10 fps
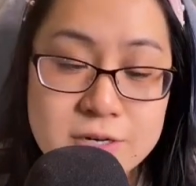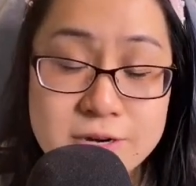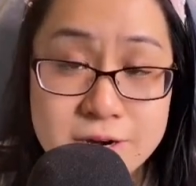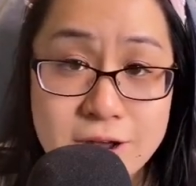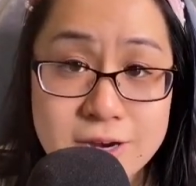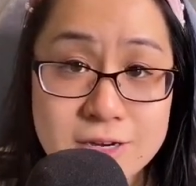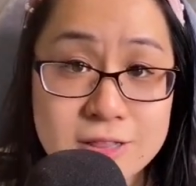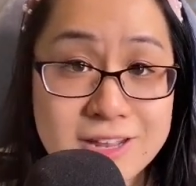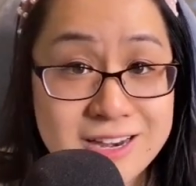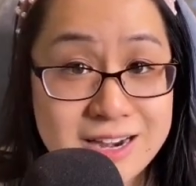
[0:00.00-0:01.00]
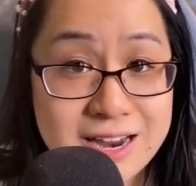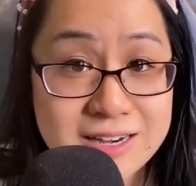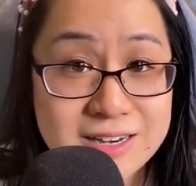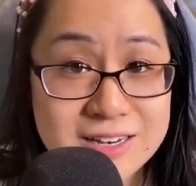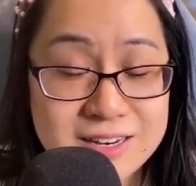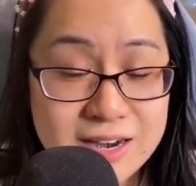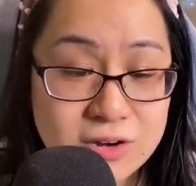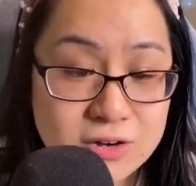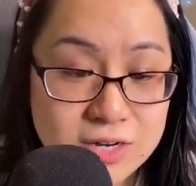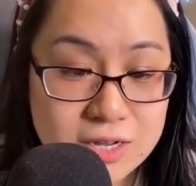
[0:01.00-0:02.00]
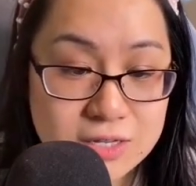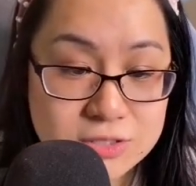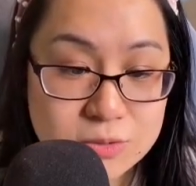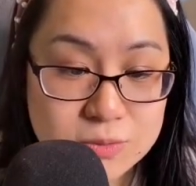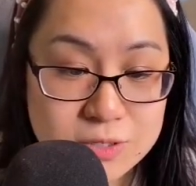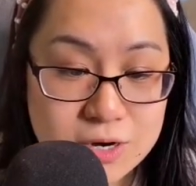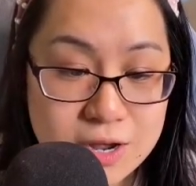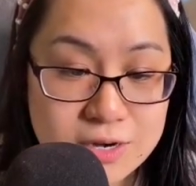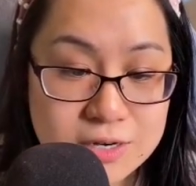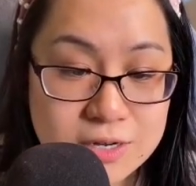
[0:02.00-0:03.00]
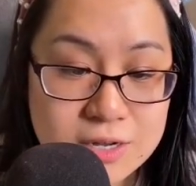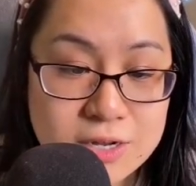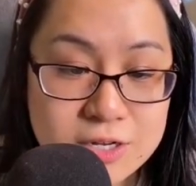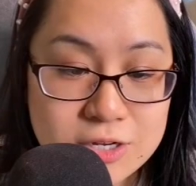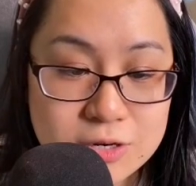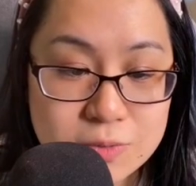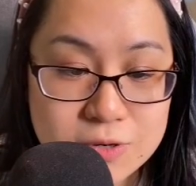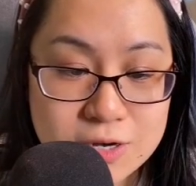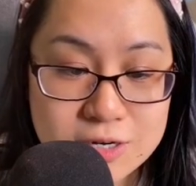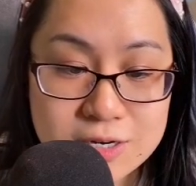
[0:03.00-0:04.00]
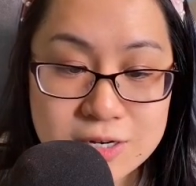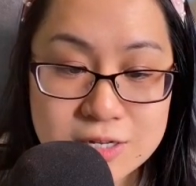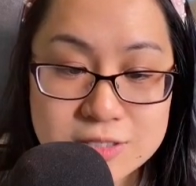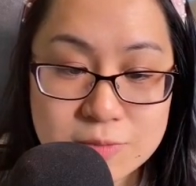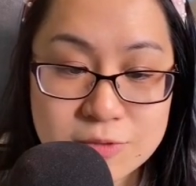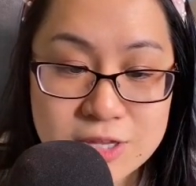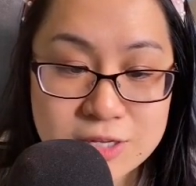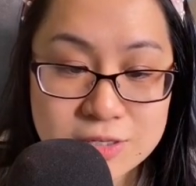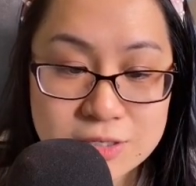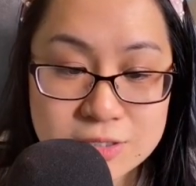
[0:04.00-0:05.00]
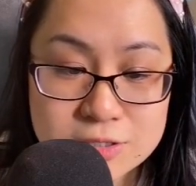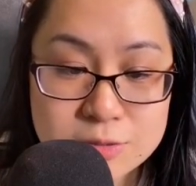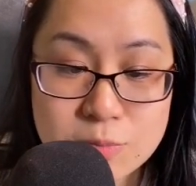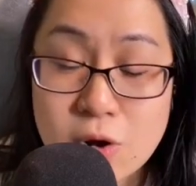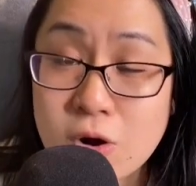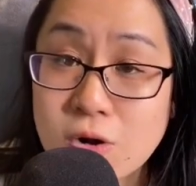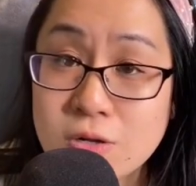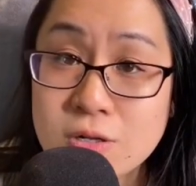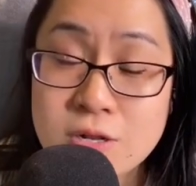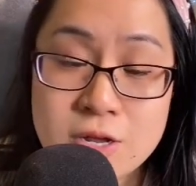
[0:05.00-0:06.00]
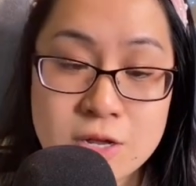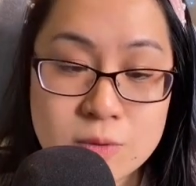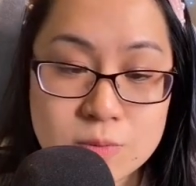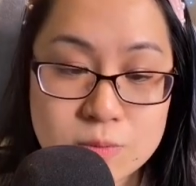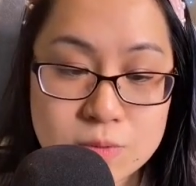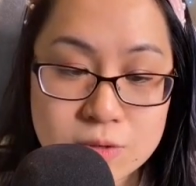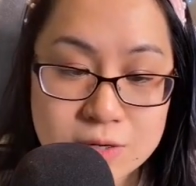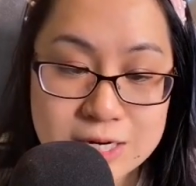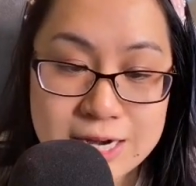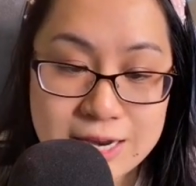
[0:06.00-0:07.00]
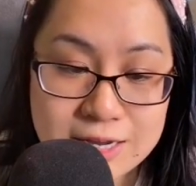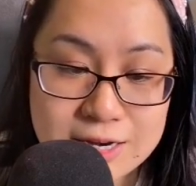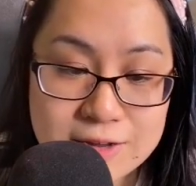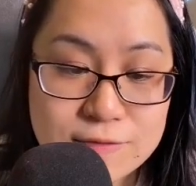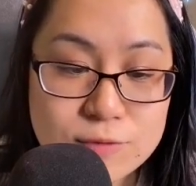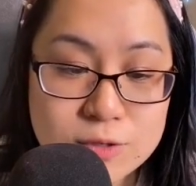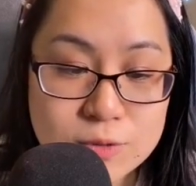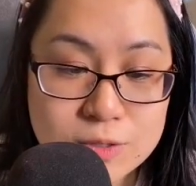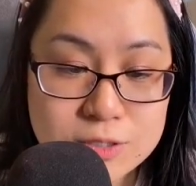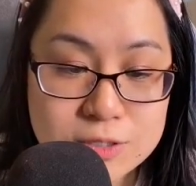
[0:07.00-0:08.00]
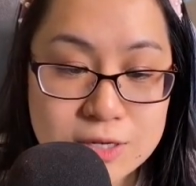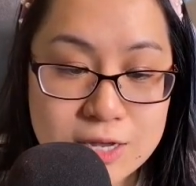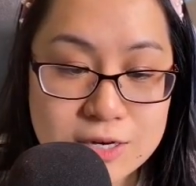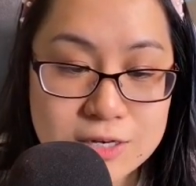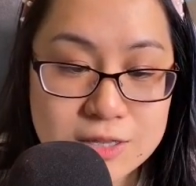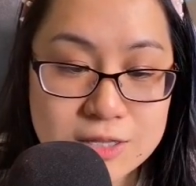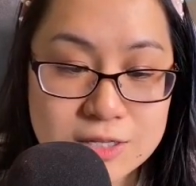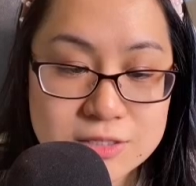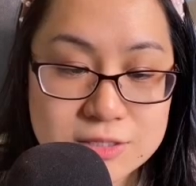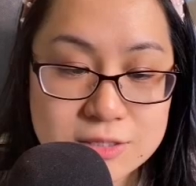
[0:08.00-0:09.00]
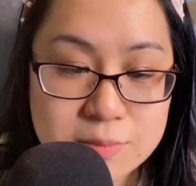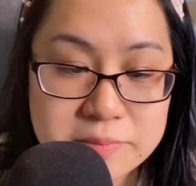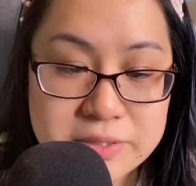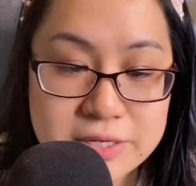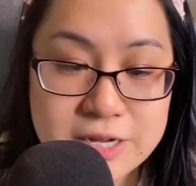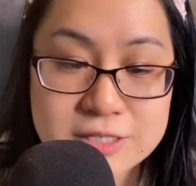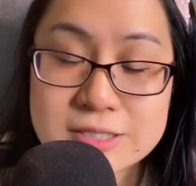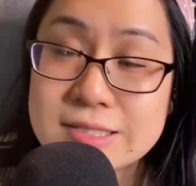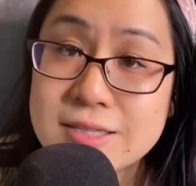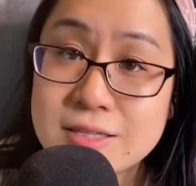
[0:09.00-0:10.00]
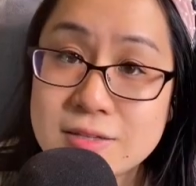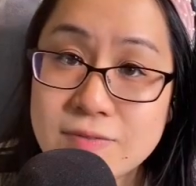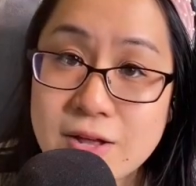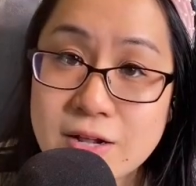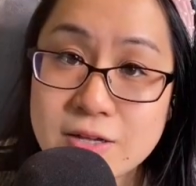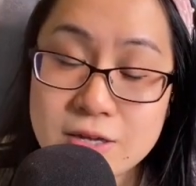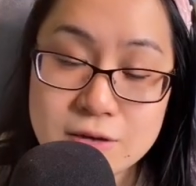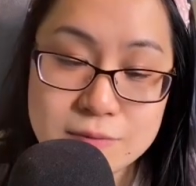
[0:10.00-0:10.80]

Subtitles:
not the net area. So we're not going to get something small or negative. We're going to get this plus this value,